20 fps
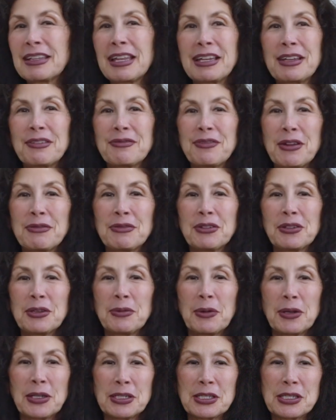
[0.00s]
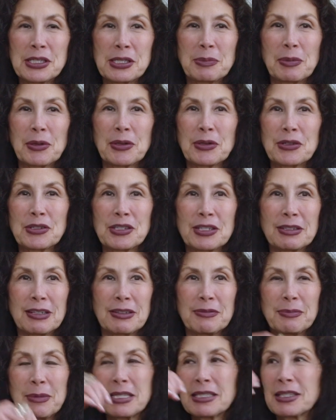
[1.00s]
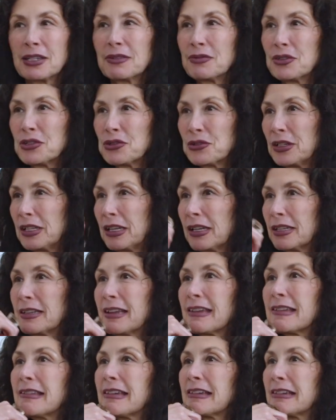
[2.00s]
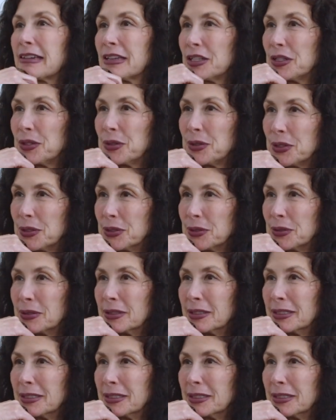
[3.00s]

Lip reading: like if I really wanted to splurge and give myself a treat, I'd get like a YooHoo.